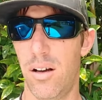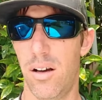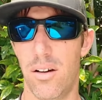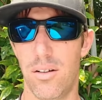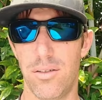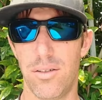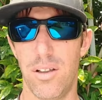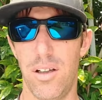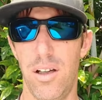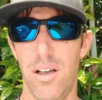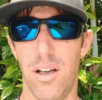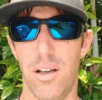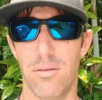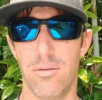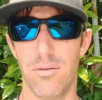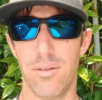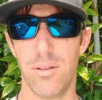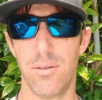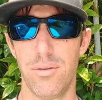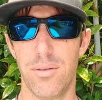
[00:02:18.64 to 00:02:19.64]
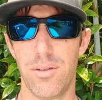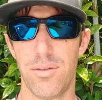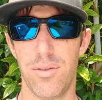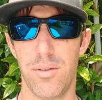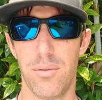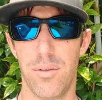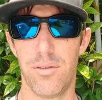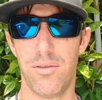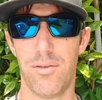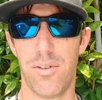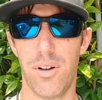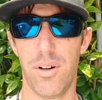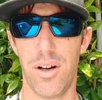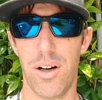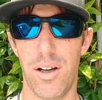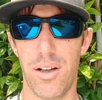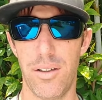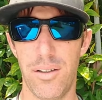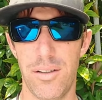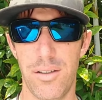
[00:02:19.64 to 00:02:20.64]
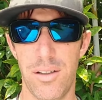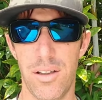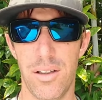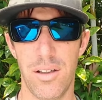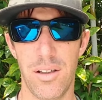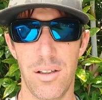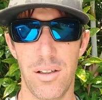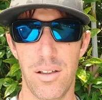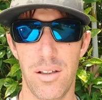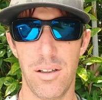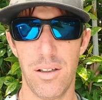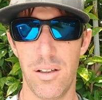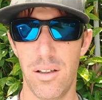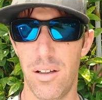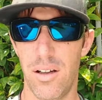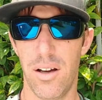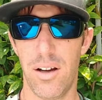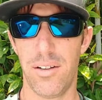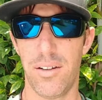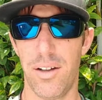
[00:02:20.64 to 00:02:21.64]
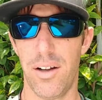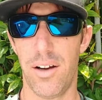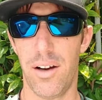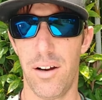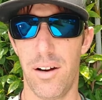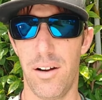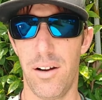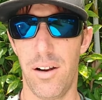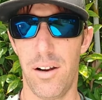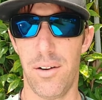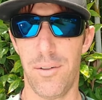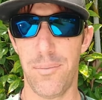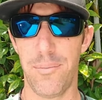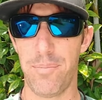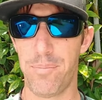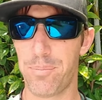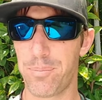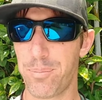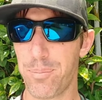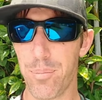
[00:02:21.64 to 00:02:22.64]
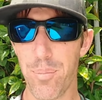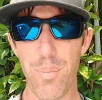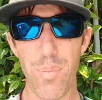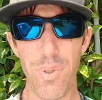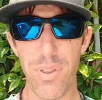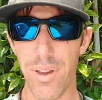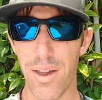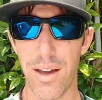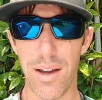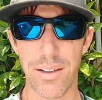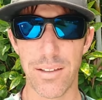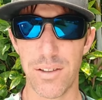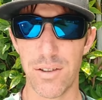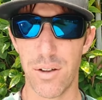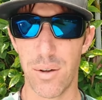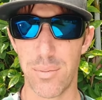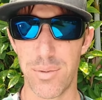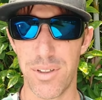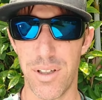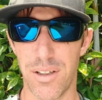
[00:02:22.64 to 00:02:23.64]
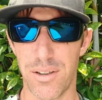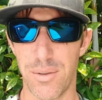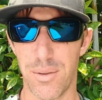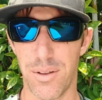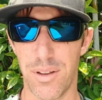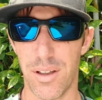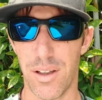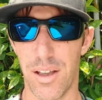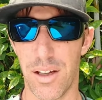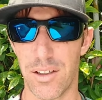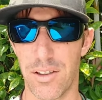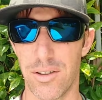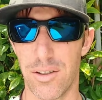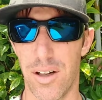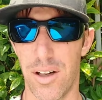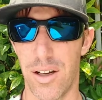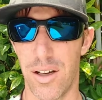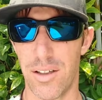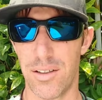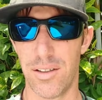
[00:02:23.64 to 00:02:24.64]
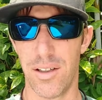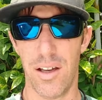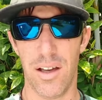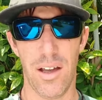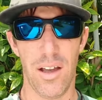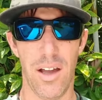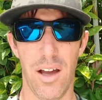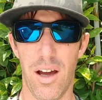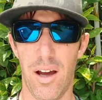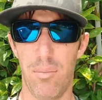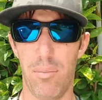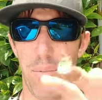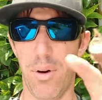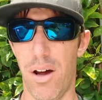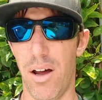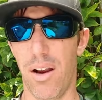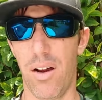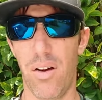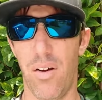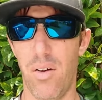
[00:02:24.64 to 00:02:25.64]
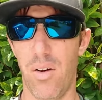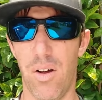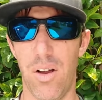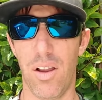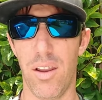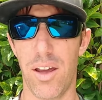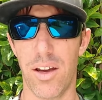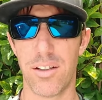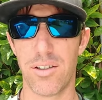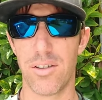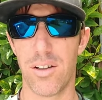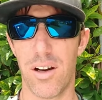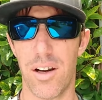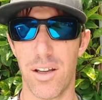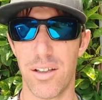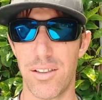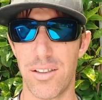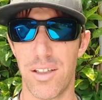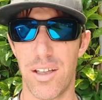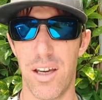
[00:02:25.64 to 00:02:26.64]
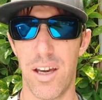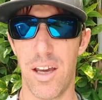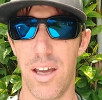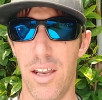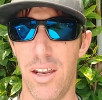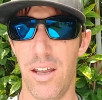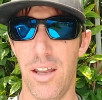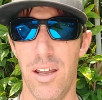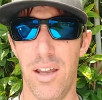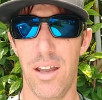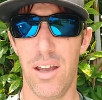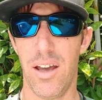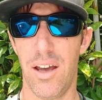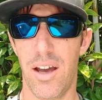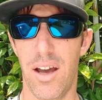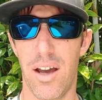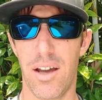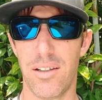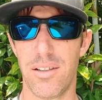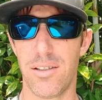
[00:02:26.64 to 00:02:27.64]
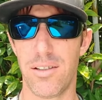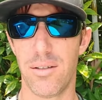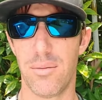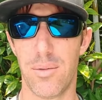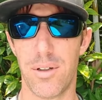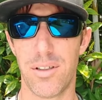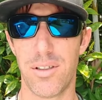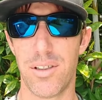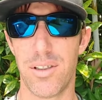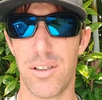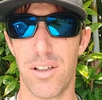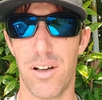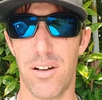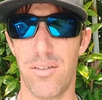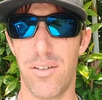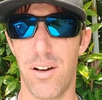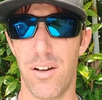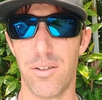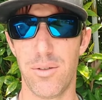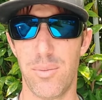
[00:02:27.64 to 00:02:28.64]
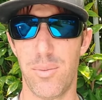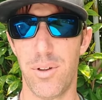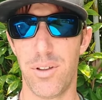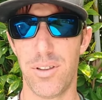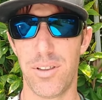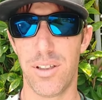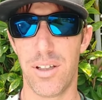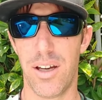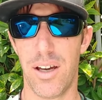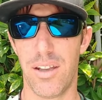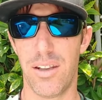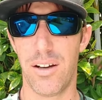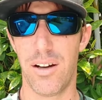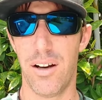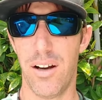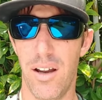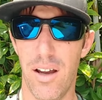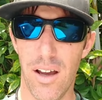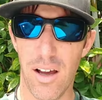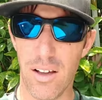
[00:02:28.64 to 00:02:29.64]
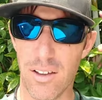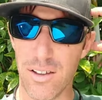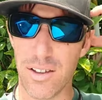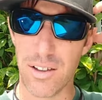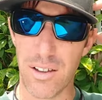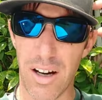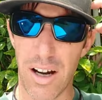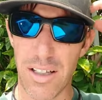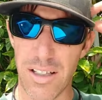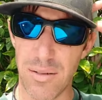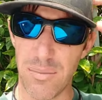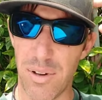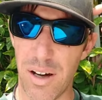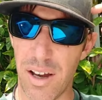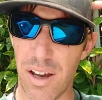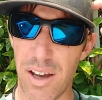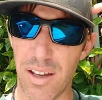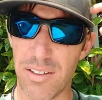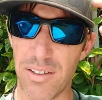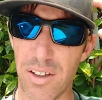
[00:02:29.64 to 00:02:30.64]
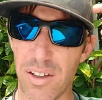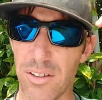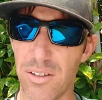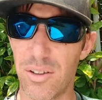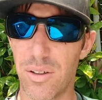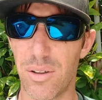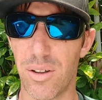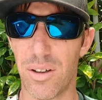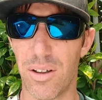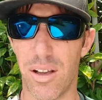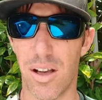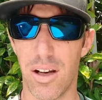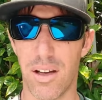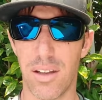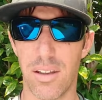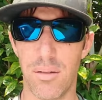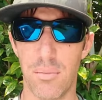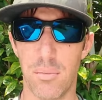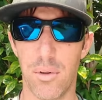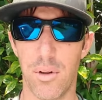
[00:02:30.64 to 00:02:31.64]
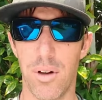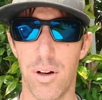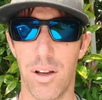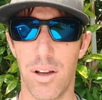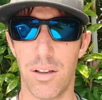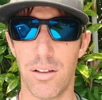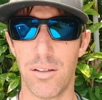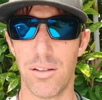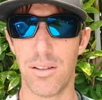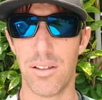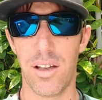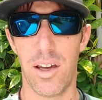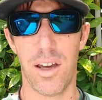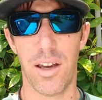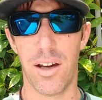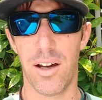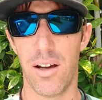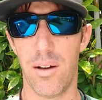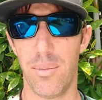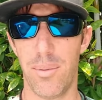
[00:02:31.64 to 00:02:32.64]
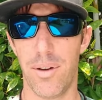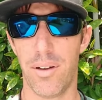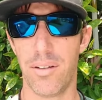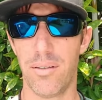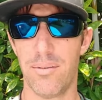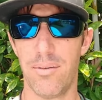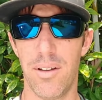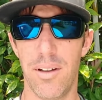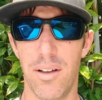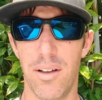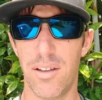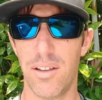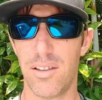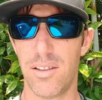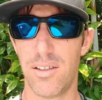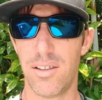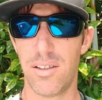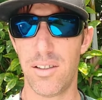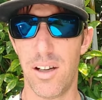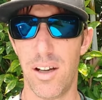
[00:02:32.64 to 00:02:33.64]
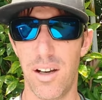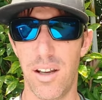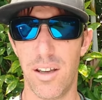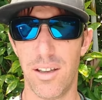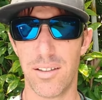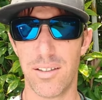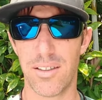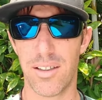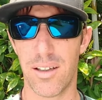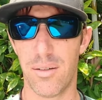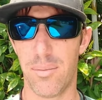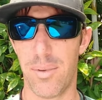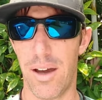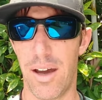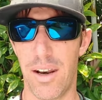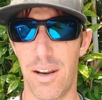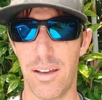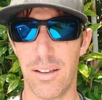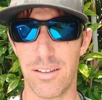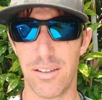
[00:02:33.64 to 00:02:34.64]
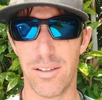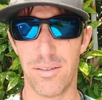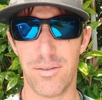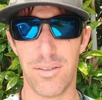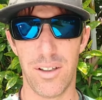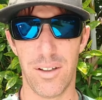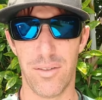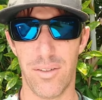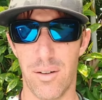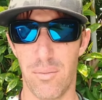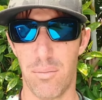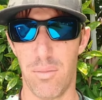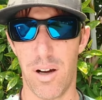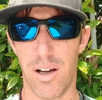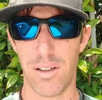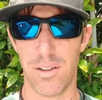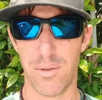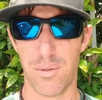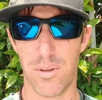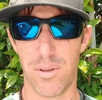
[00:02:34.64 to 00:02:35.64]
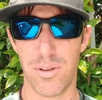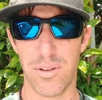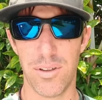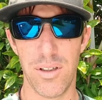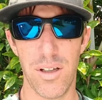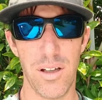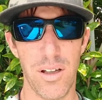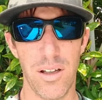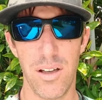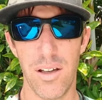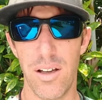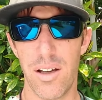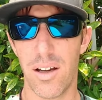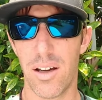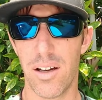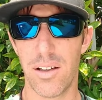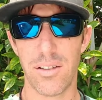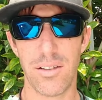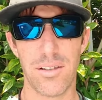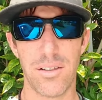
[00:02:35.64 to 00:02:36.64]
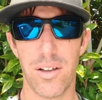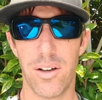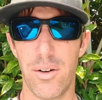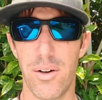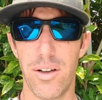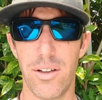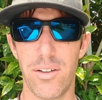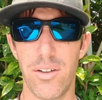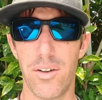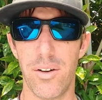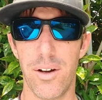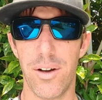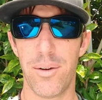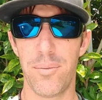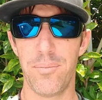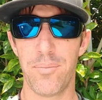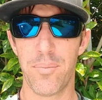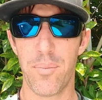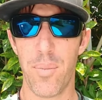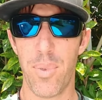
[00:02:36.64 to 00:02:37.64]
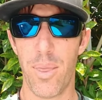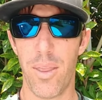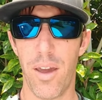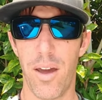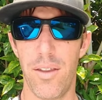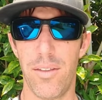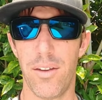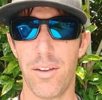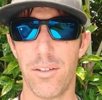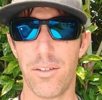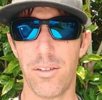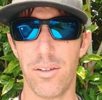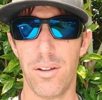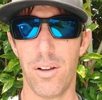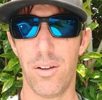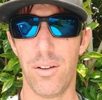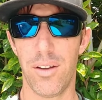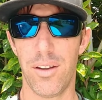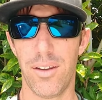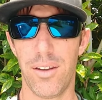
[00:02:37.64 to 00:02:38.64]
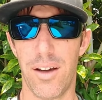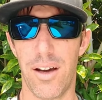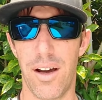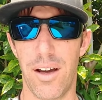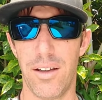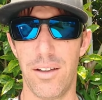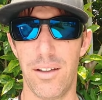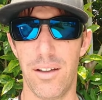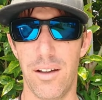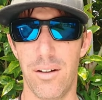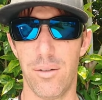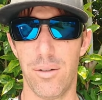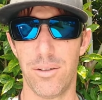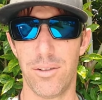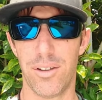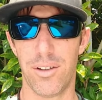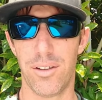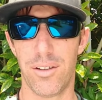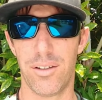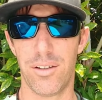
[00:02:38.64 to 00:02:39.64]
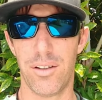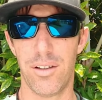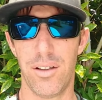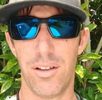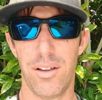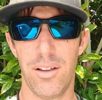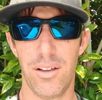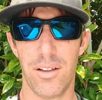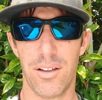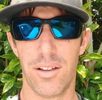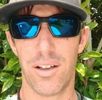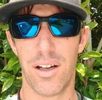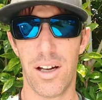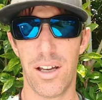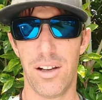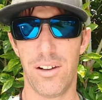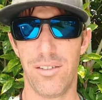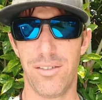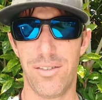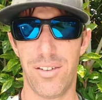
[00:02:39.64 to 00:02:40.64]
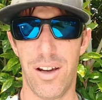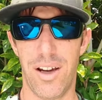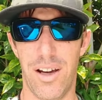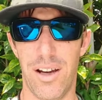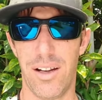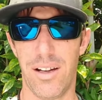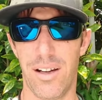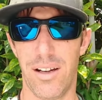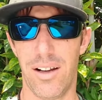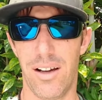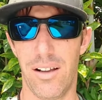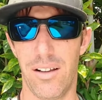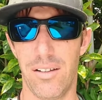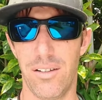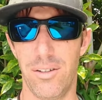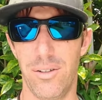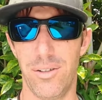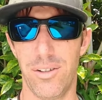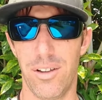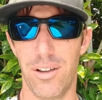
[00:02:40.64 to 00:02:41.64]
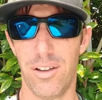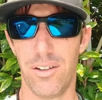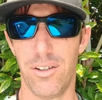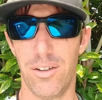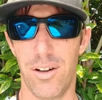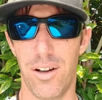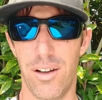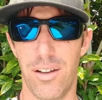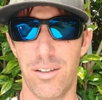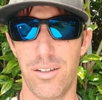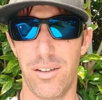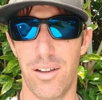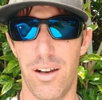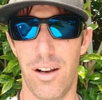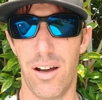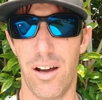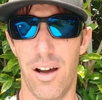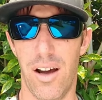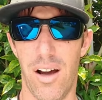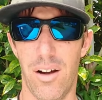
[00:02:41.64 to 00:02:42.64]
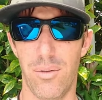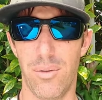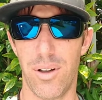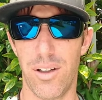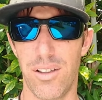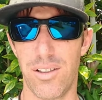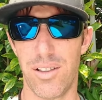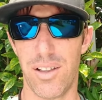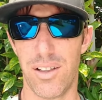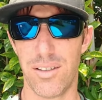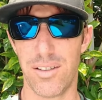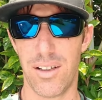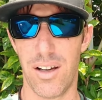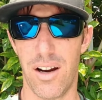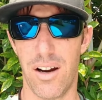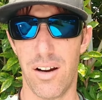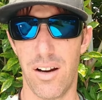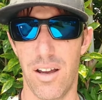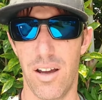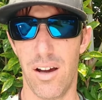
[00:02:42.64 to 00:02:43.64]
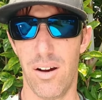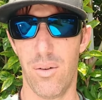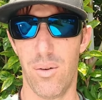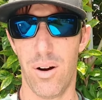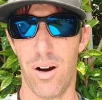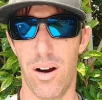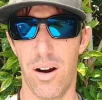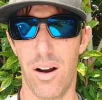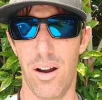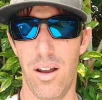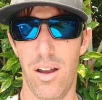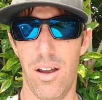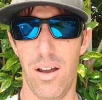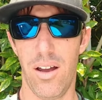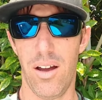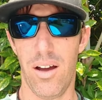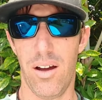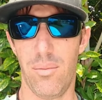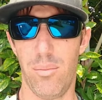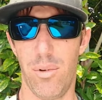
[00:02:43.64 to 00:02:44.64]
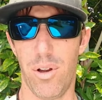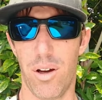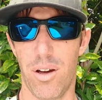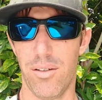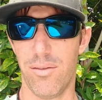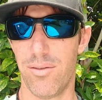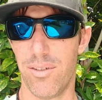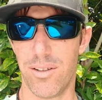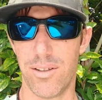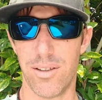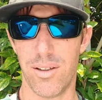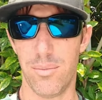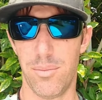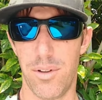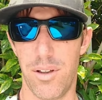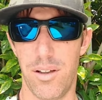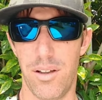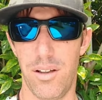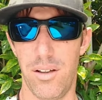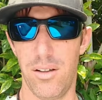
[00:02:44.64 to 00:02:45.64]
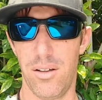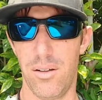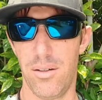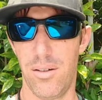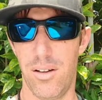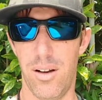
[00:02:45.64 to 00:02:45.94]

I was eating roots from the forest. I did it all. Got so obsessed with electronics. I bought a whole electronics kit. I had so much stuff I was putting together. I was scratching my head till 2 o'clock in the morning, staying up and studying schematics of different modules. Got so into it. And then slowly the idea will just kind of fade and I'll lose interest and I'll reach this area where I'm looking for something new.